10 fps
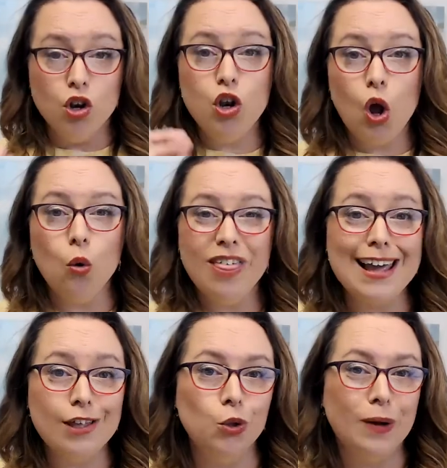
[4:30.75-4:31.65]
know
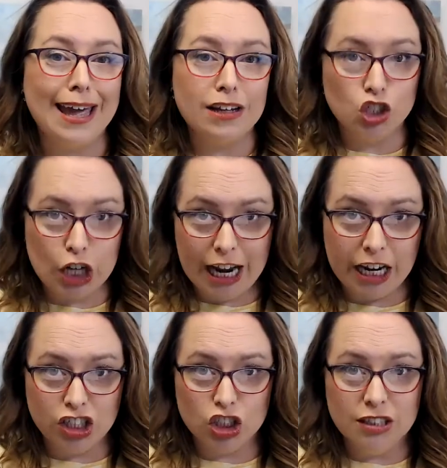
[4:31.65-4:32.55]
that you can
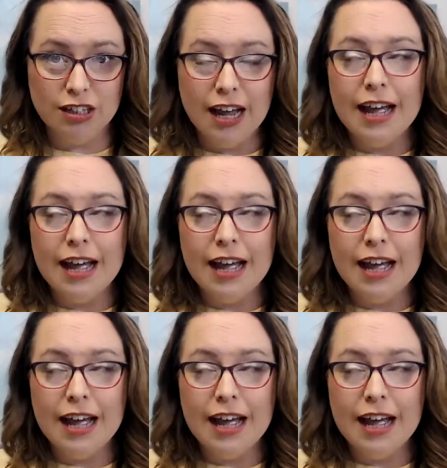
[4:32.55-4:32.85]
change.